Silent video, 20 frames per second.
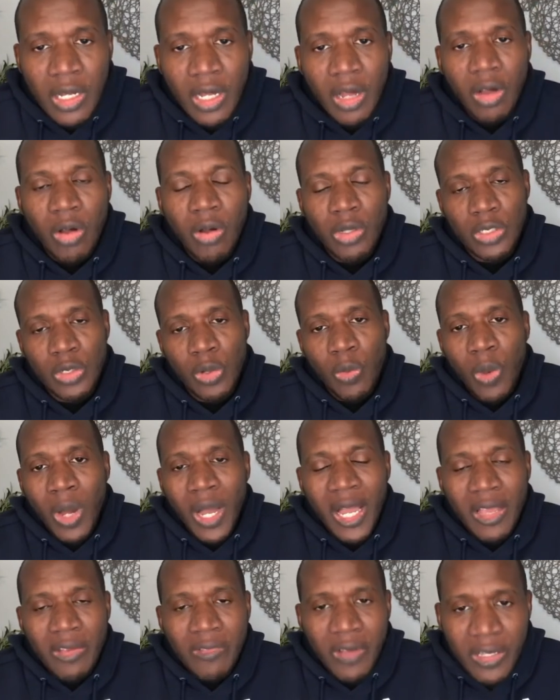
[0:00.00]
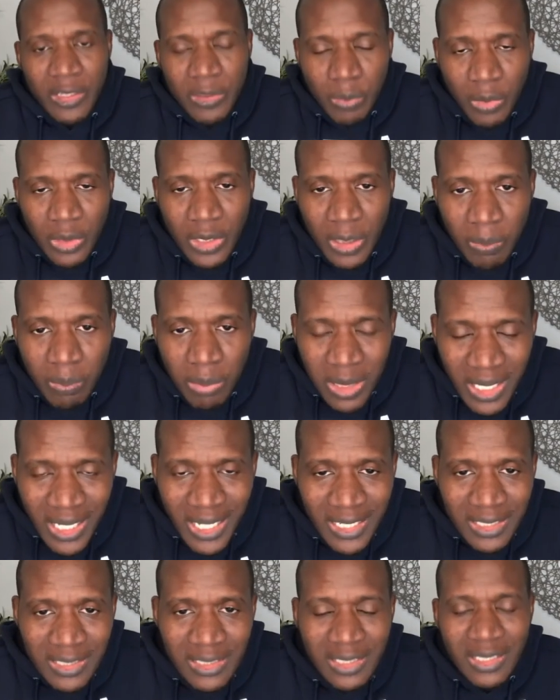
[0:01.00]
or your wife has put the
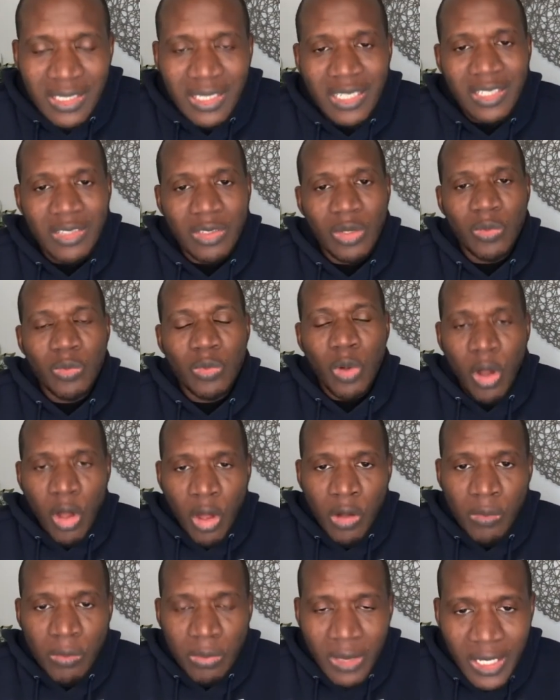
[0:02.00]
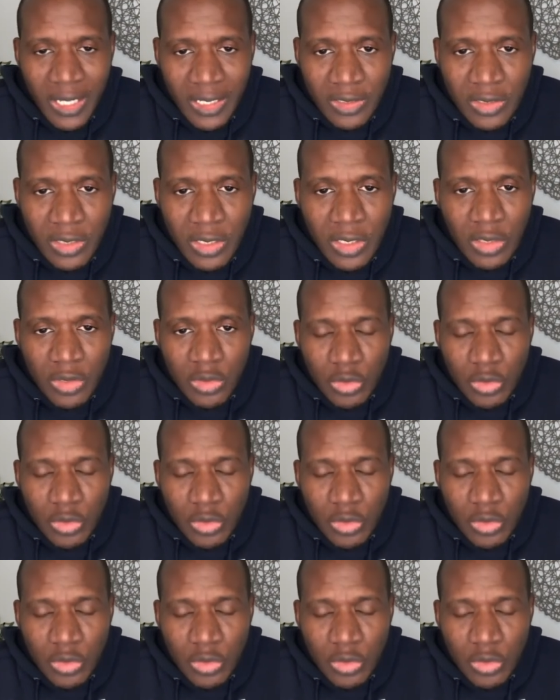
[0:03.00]
plate in the wrong place,